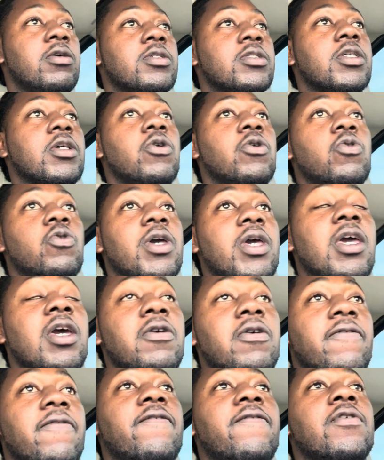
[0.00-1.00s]
So
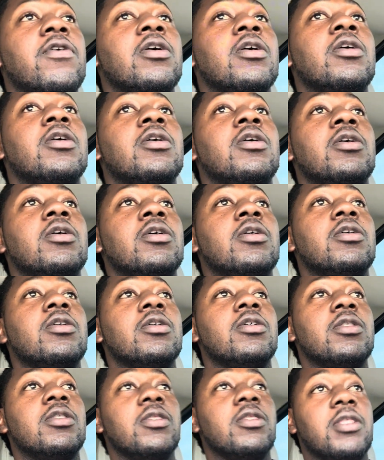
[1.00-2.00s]
if
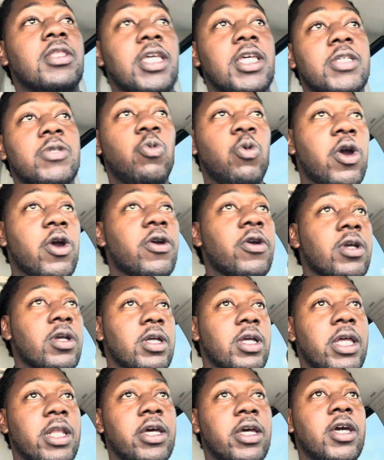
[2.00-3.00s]
this work,
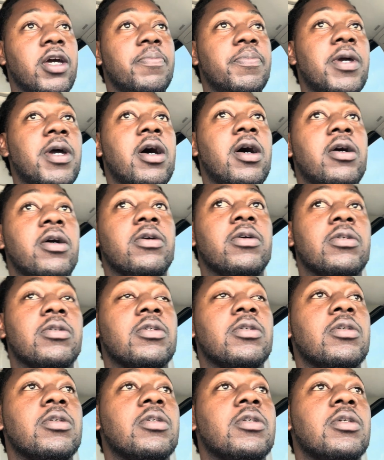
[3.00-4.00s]
it'll help y'all.
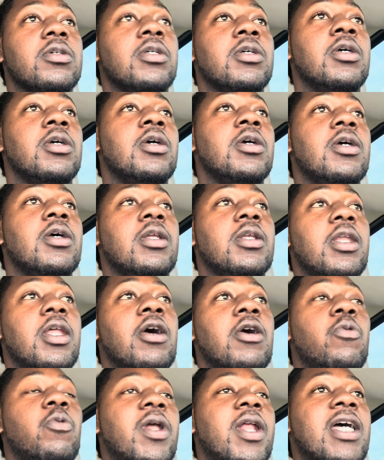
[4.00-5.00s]

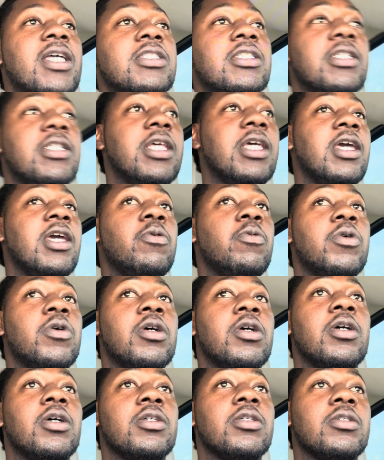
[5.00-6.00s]
Now what I just did
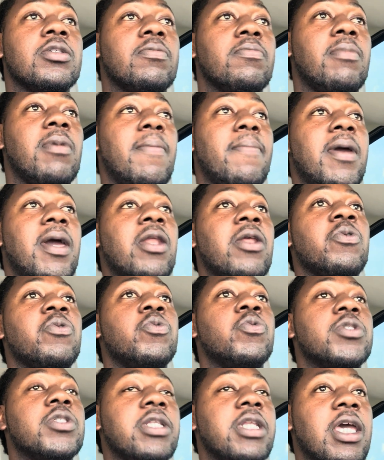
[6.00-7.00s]
was my battery
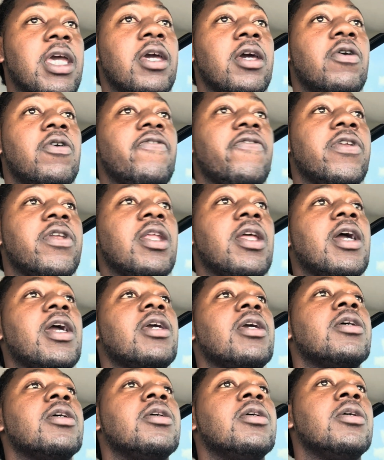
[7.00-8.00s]
was dead overnight,
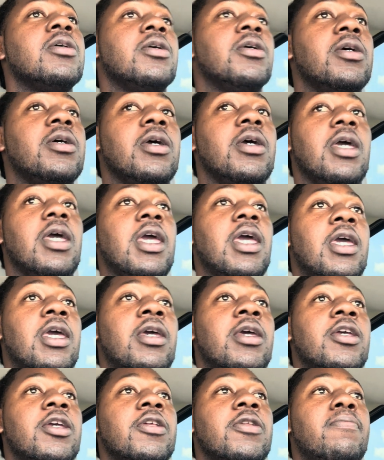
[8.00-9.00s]

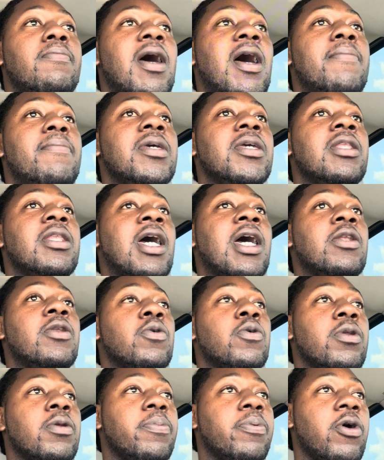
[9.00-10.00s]
and about me not
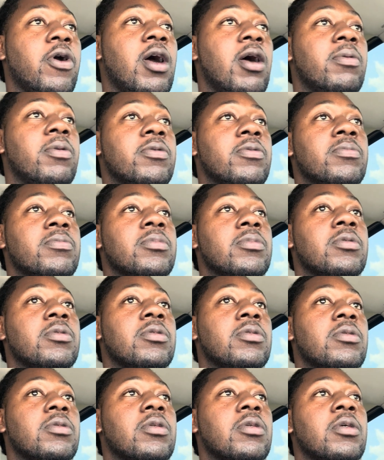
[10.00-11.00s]
knowing the
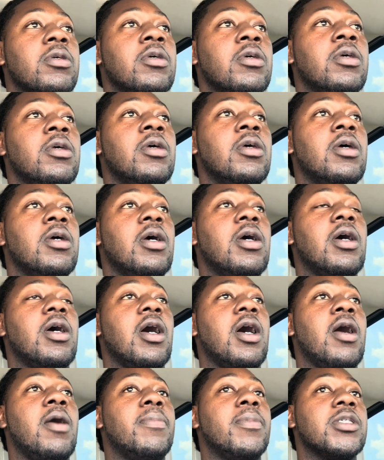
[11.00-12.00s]
problem,
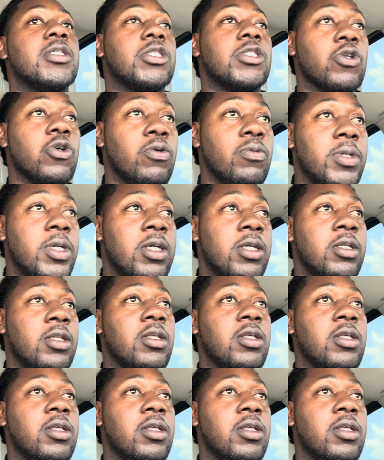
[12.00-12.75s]
I'm assuming